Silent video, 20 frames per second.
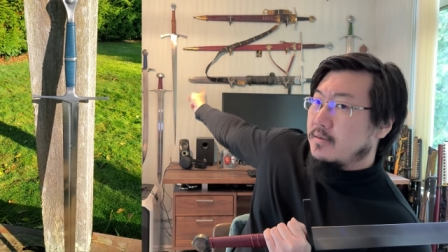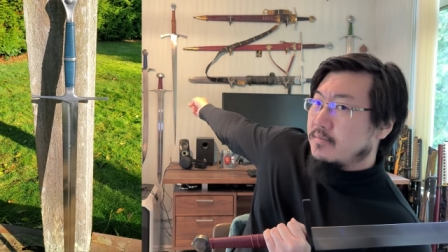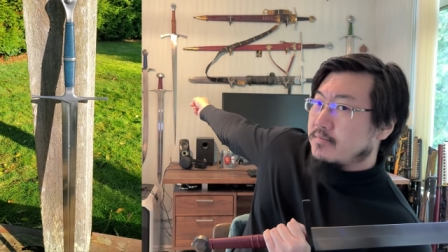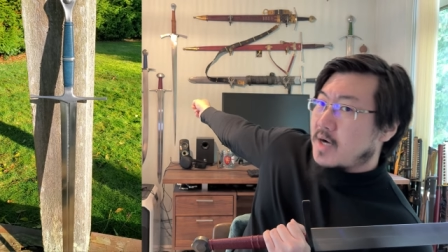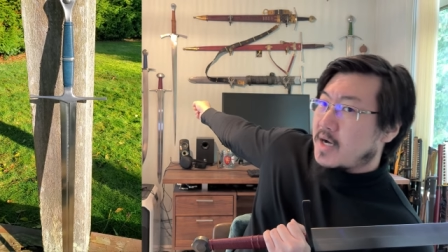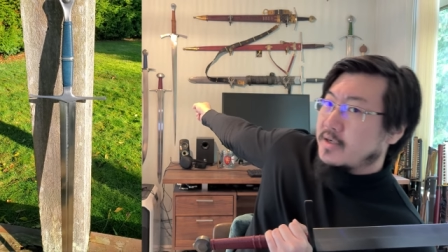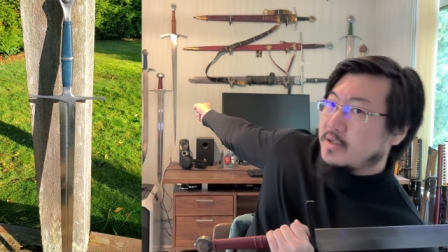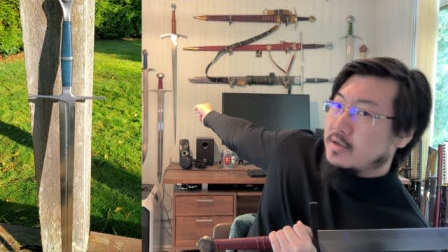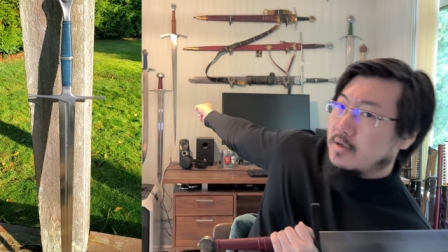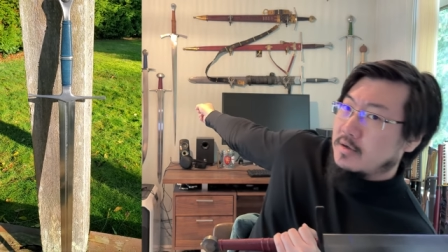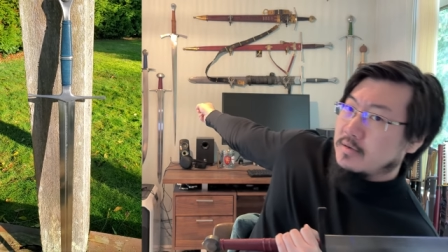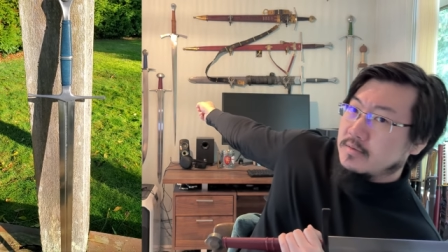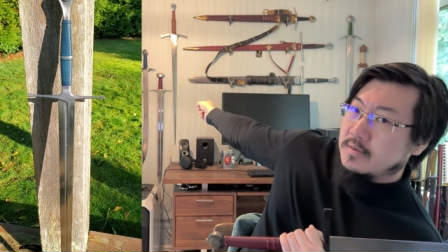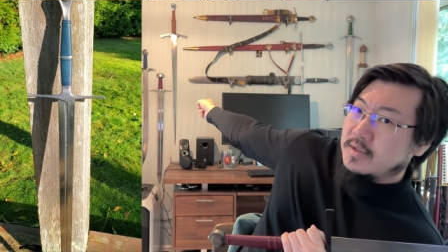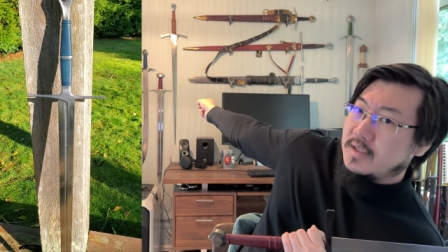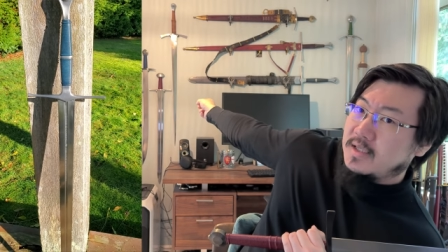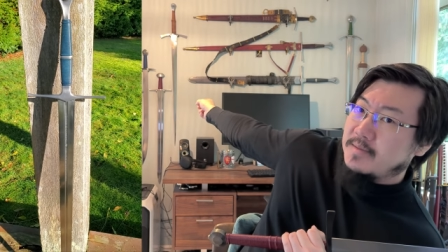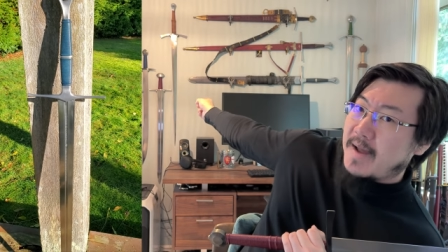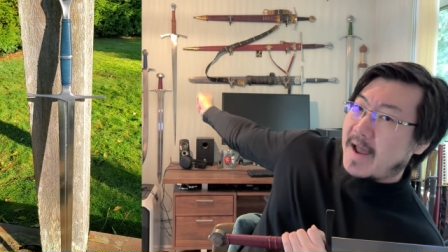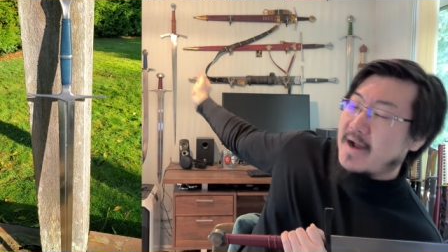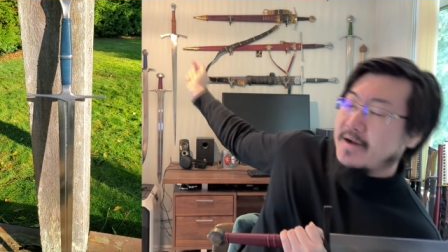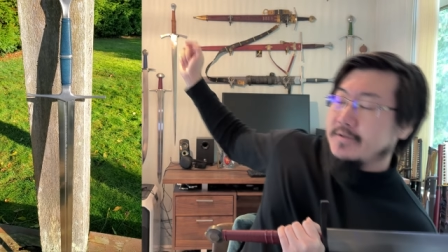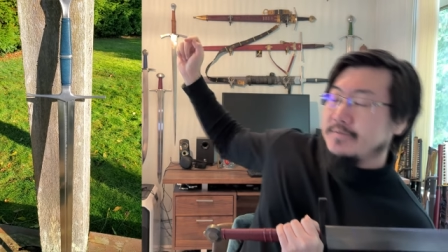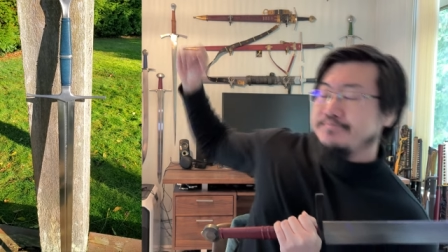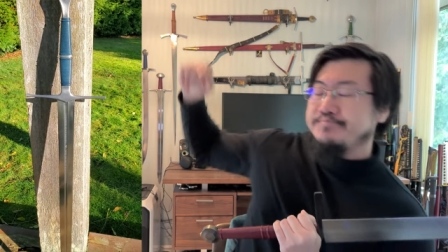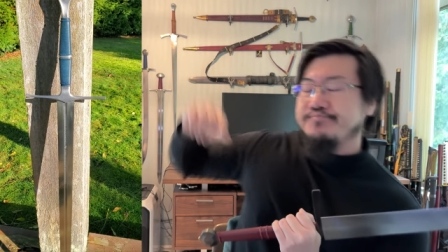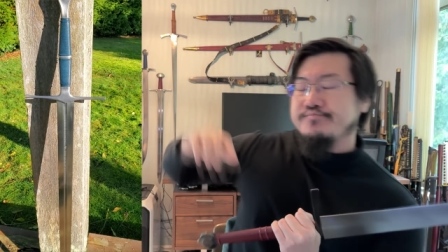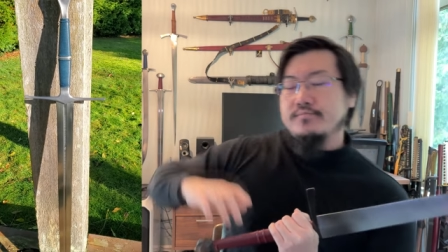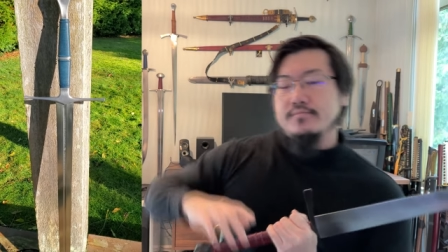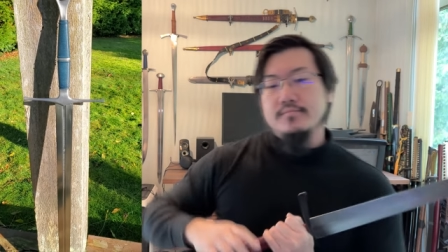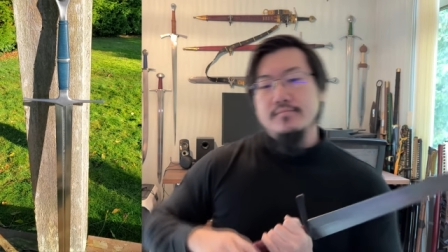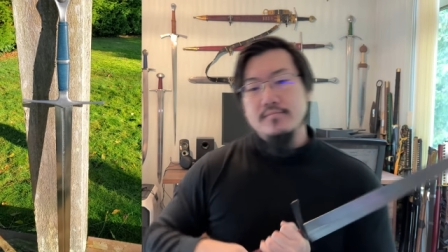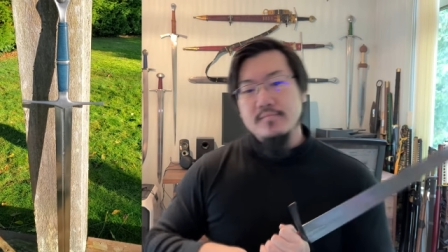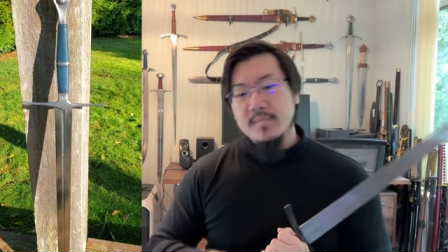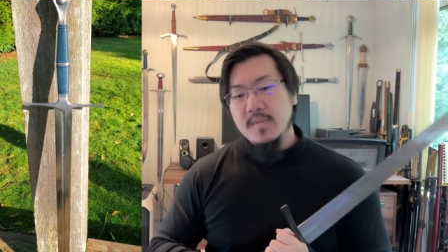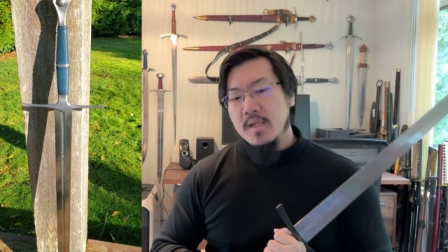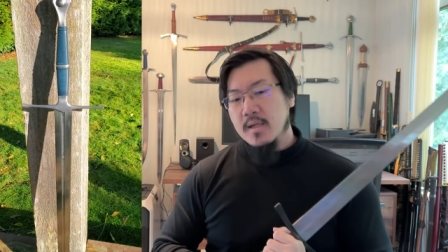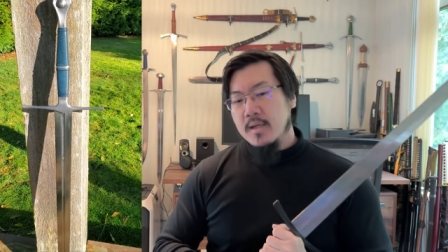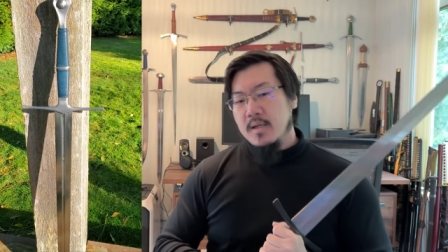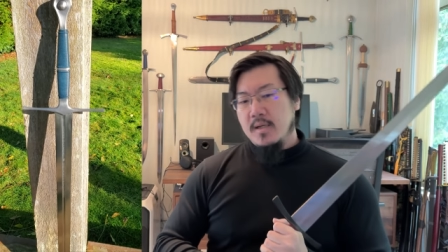monitor in the back,
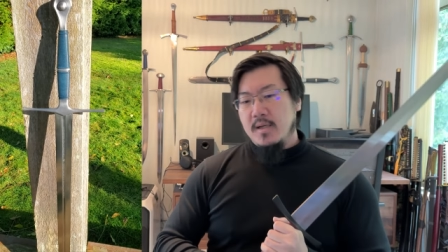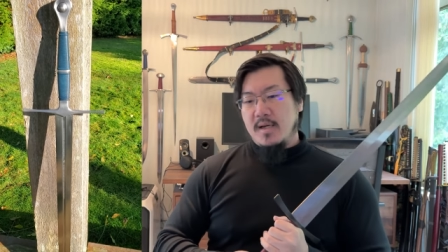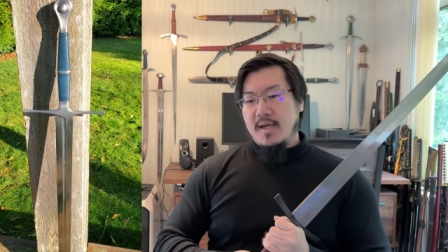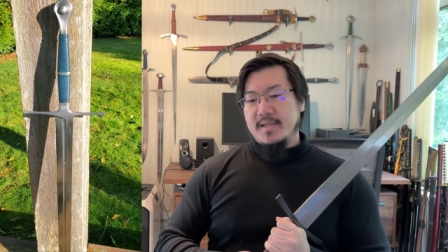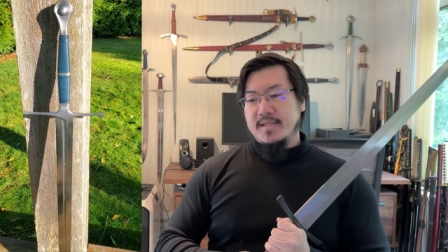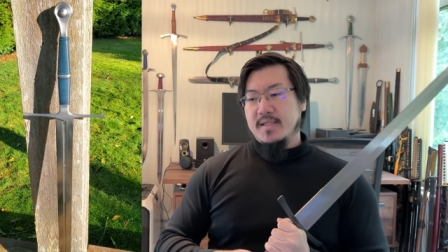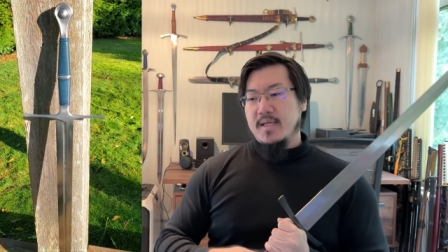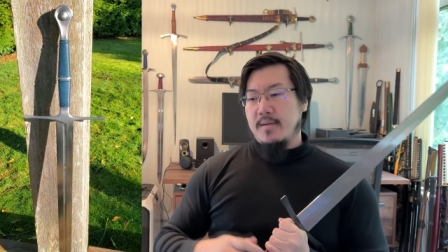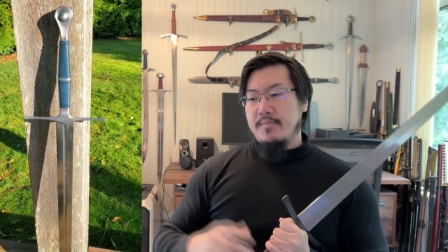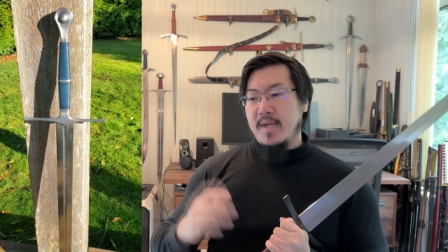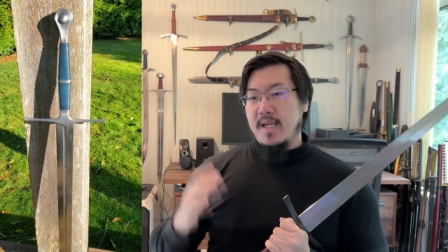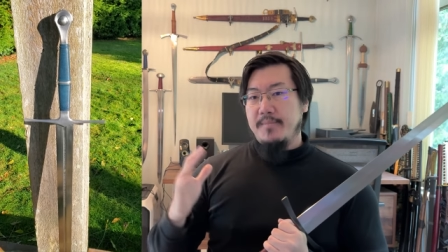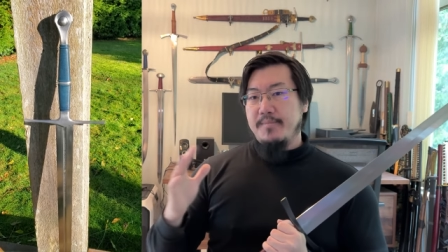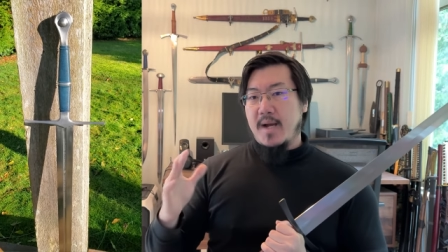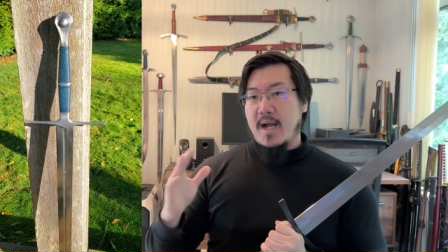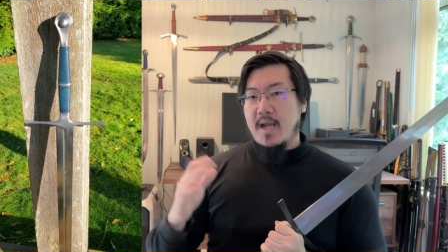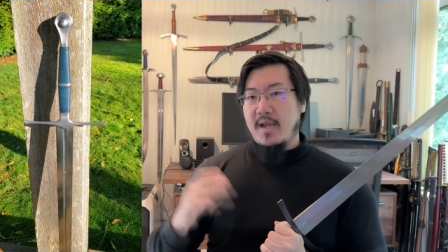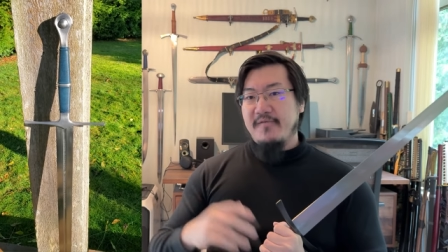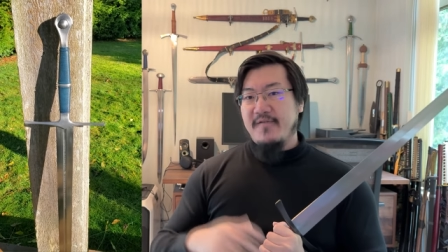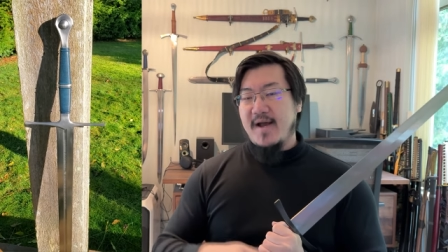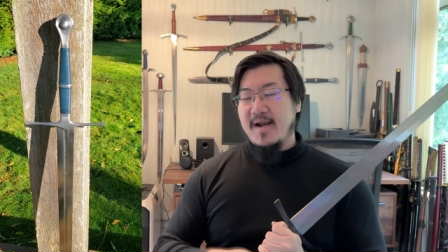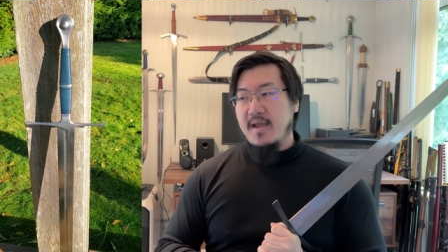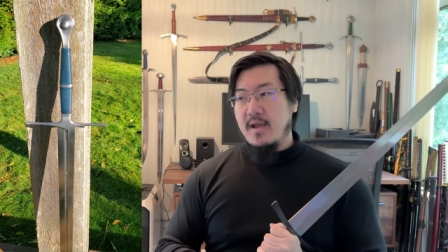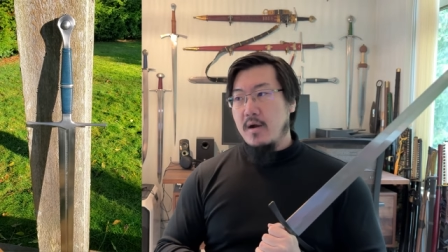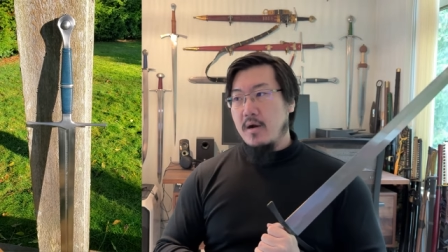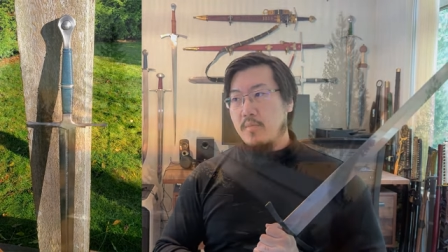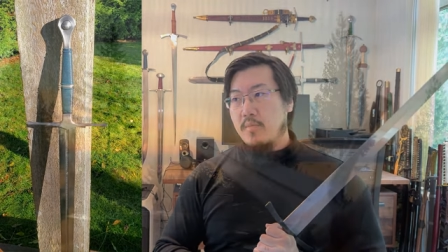that's uh, made by Valiant